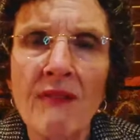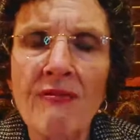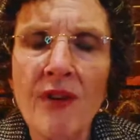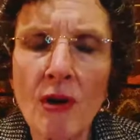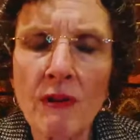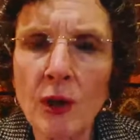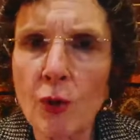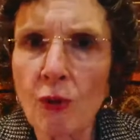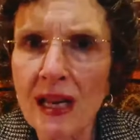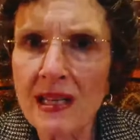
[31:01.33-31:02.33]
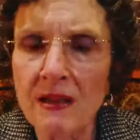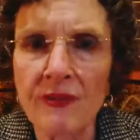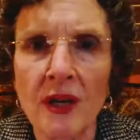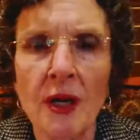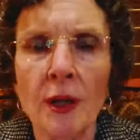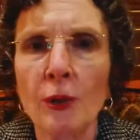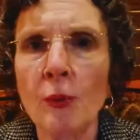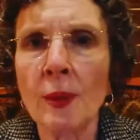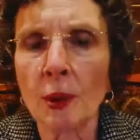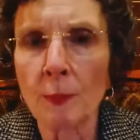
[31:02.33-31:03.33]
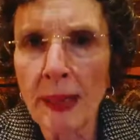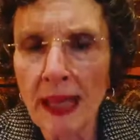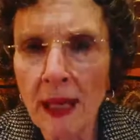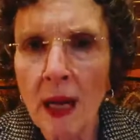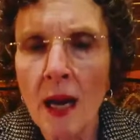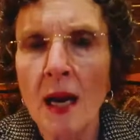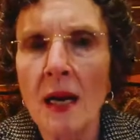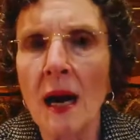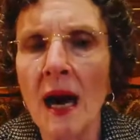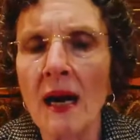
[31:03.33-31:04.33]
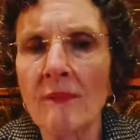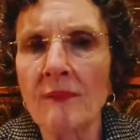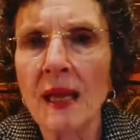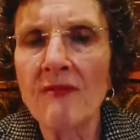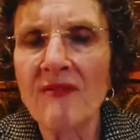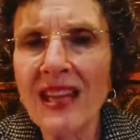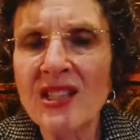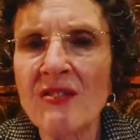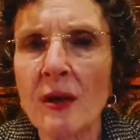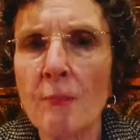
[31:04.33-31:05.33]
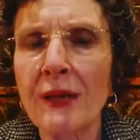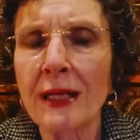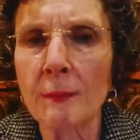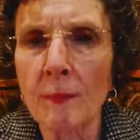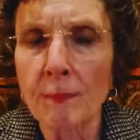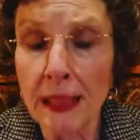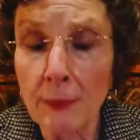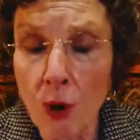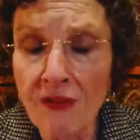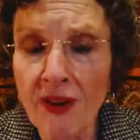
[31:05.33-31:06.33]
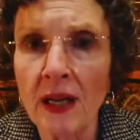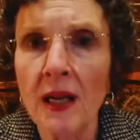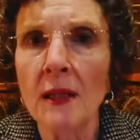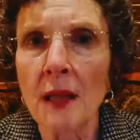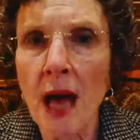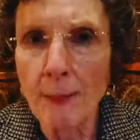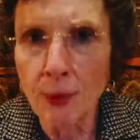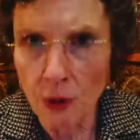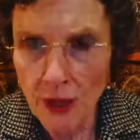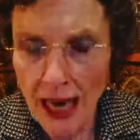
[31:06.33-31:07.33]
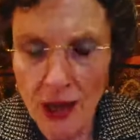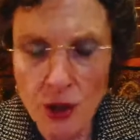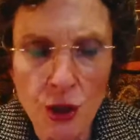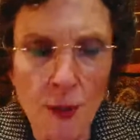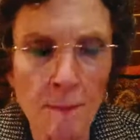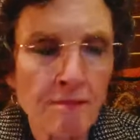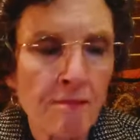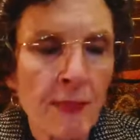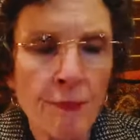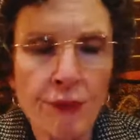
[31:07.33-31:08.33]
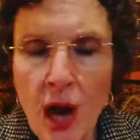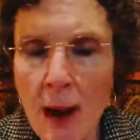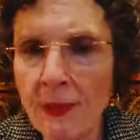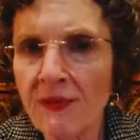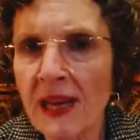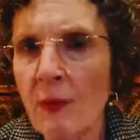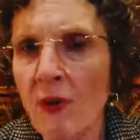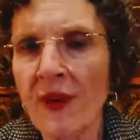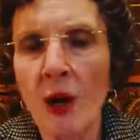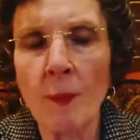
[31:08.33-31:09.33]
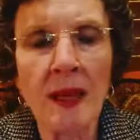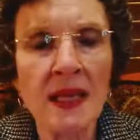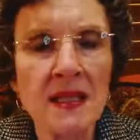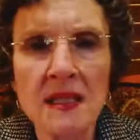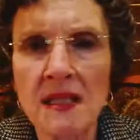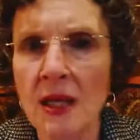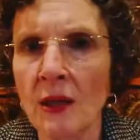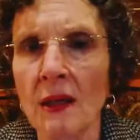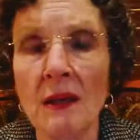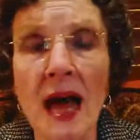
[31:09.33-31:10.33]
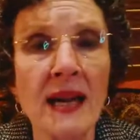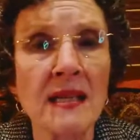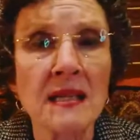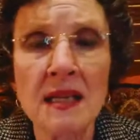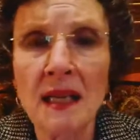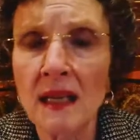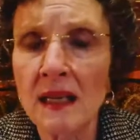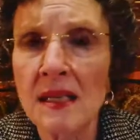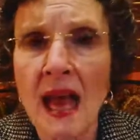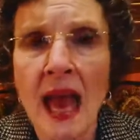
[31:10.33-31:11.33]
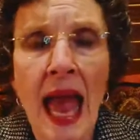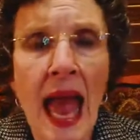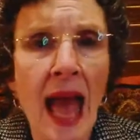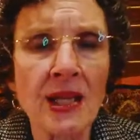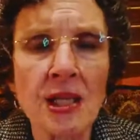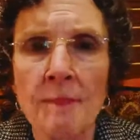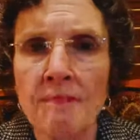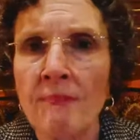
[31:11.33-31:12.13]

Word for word: a very aggressive luminal B, uh, invasive pleomorphic lobular cancer, preoperative chemotherapy, still a lot of disease at